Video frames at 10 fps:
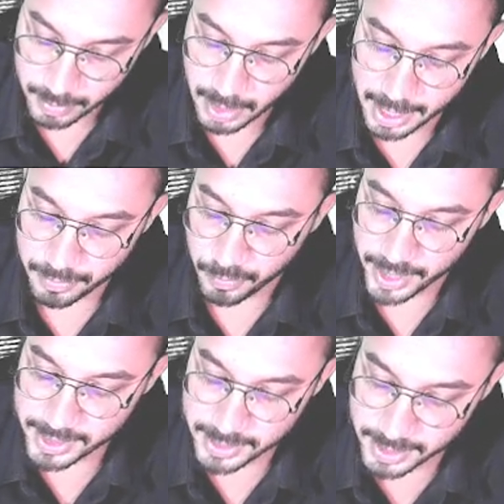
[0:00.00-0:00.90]
and
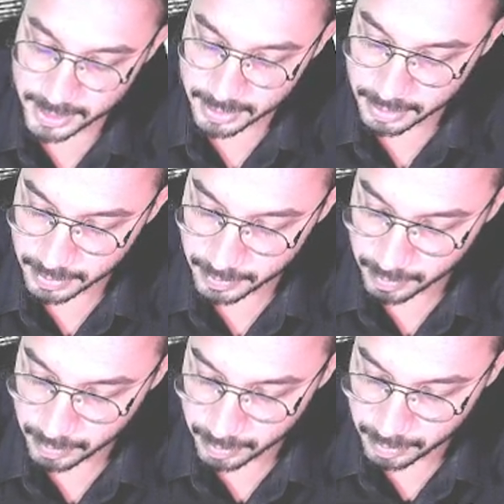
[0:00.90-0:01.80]
worst is
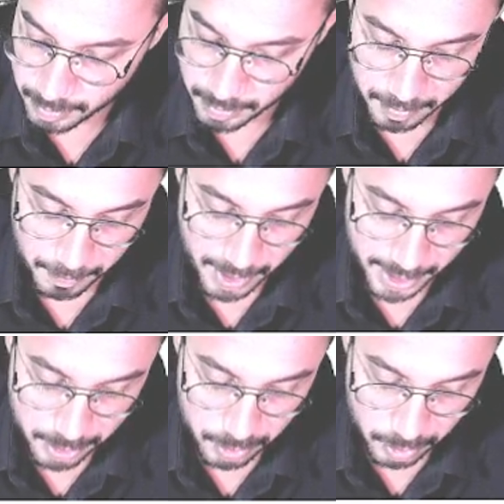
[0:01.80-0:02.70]

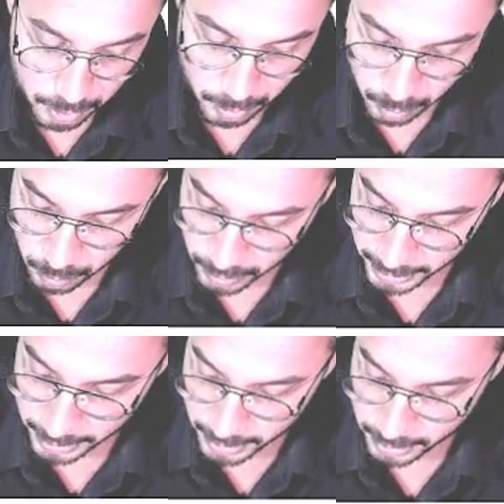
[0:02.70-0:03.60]

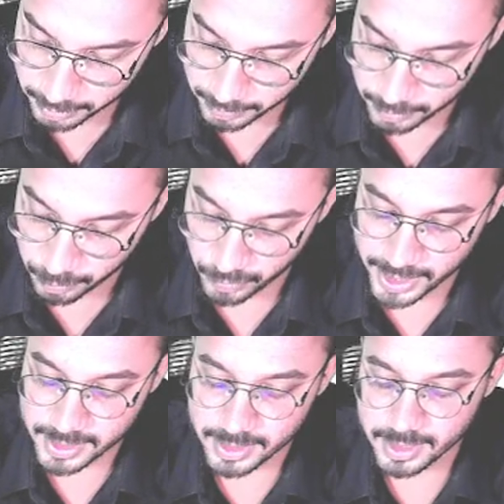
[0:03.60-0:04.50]
myoclonic.
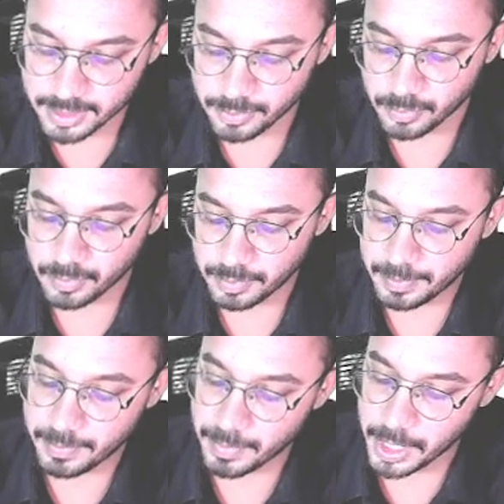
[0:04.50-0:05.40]
Worst is
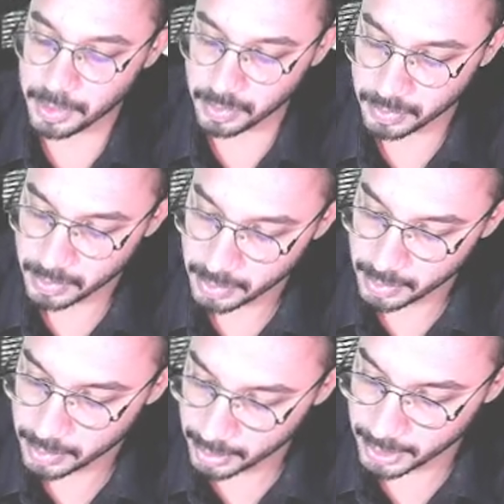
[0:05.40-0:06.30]
myo.
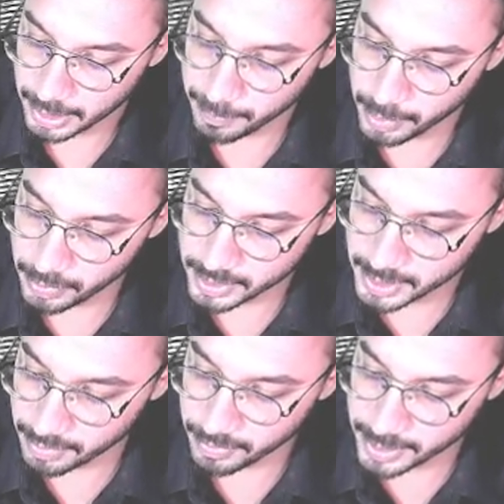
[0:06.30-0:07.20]
W is
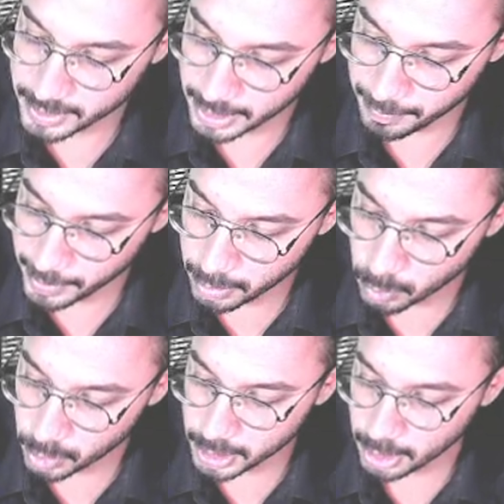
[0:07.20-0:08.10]
the worst and make
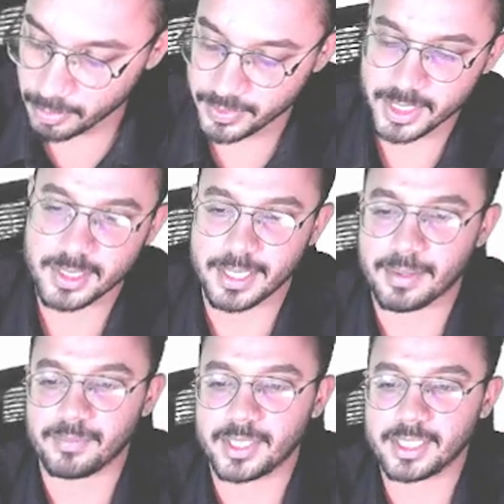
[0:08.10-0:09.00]
ulta of this
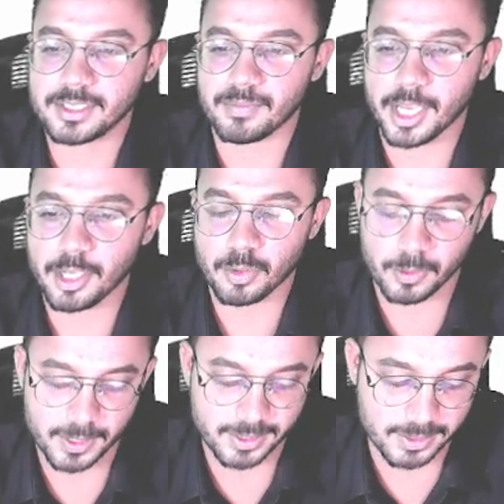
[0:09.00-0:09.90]
yum. That is
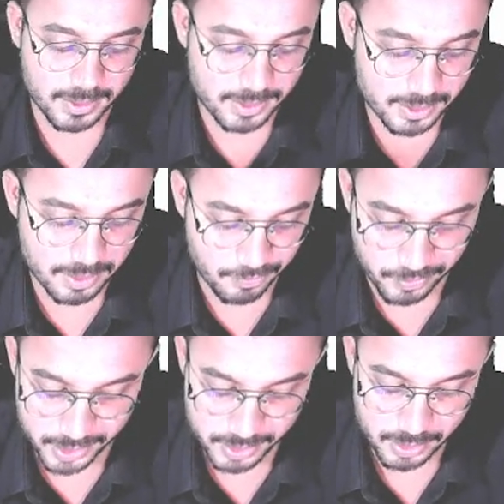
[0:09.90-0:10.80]
myoclonic seizures is the worst.